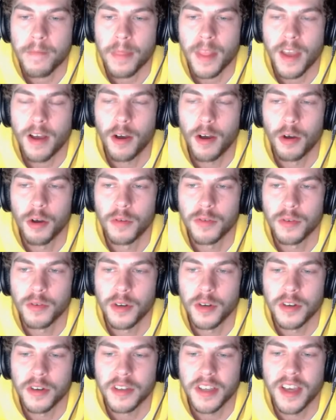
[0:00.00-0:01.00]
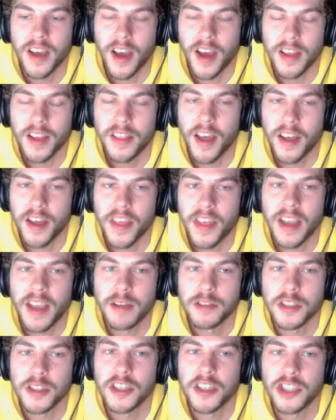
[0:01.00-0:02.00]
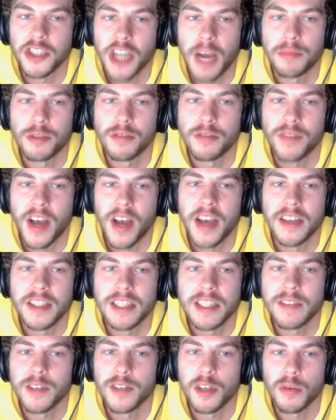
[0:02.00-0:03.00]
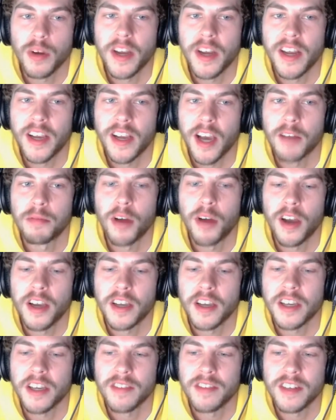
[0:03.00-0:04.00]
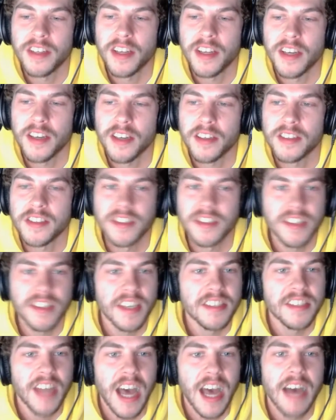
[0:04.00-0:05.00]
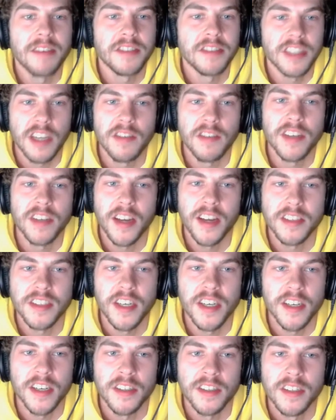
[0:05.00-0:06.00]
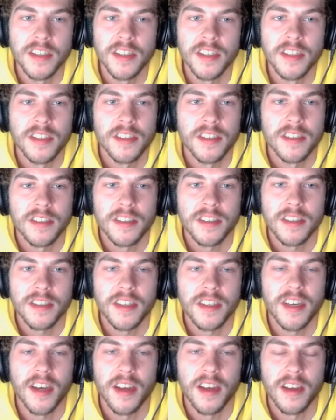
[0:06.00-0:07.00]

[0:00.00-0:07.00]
Overall, yeah, I think it was a good chapter. If I had to give it a rating, I'd probably give it like a 6.5, 7 out of 10. Yeah.